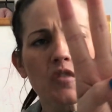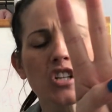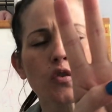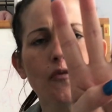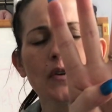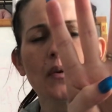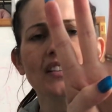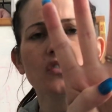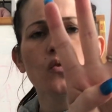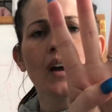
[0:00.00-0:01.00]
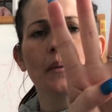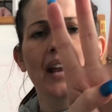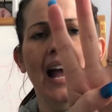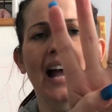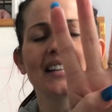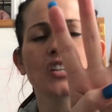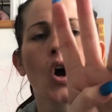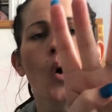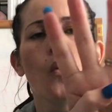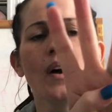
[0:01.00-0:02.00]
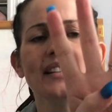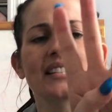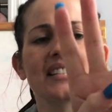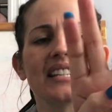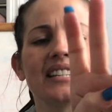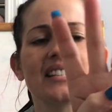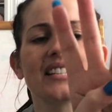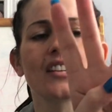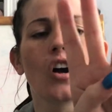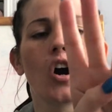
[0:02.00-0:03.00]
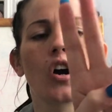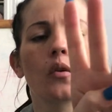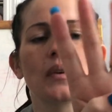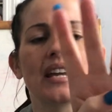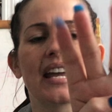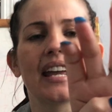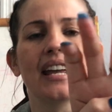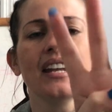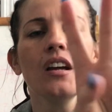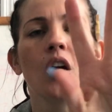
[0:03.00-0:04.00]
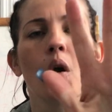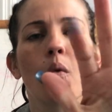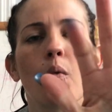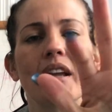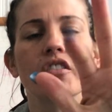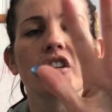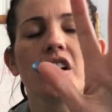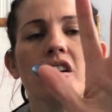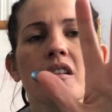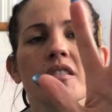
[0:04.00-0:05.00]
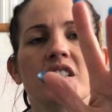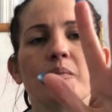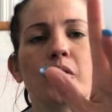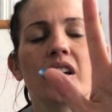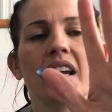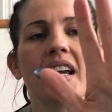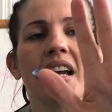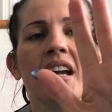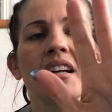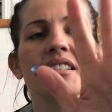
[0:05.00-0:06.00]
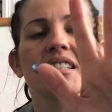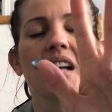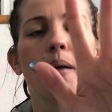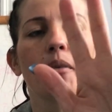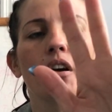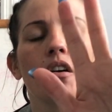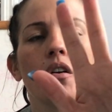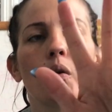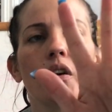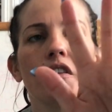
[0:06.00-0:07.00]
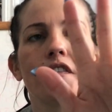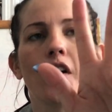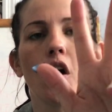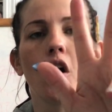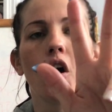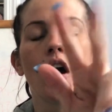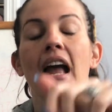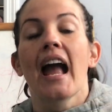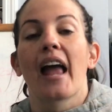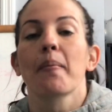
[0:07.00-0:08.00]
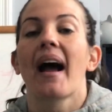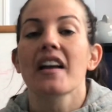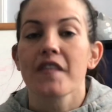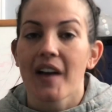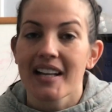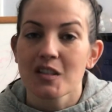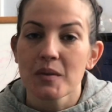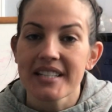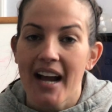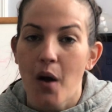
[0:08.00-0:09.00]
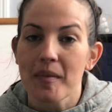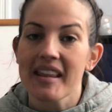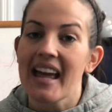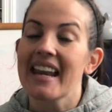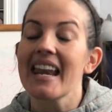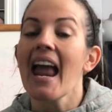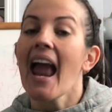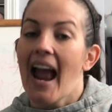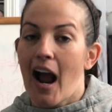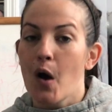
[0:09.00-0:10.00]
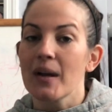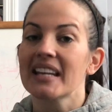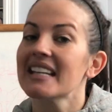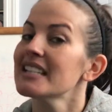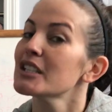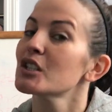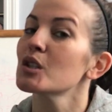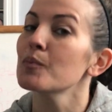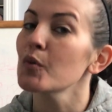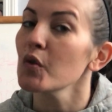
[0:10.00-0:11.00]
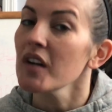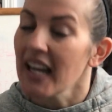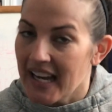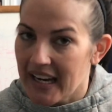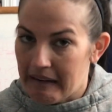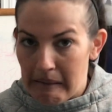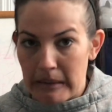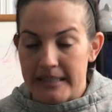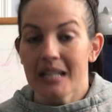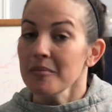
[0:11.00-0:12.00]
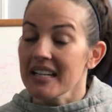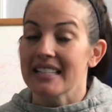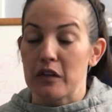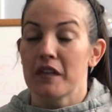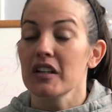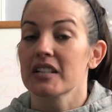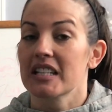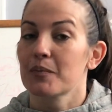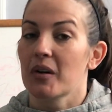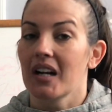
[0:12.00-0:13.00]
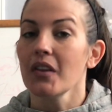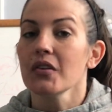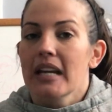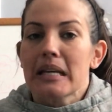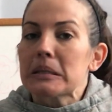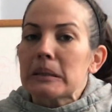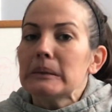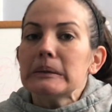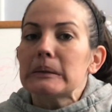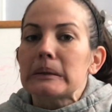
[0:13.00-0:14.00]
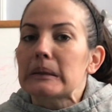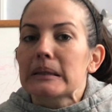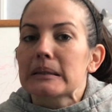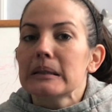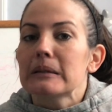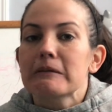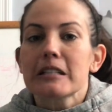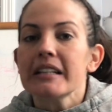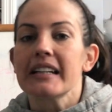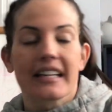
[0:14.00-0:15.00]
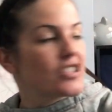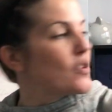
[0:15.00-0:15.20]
So if we were at school, I would ask, what season are we in? Winter, spring, summer, or fall? And my friends would tell me that now it is spring. Some days it feels like spring. Other days, ooh, it's a little chilly.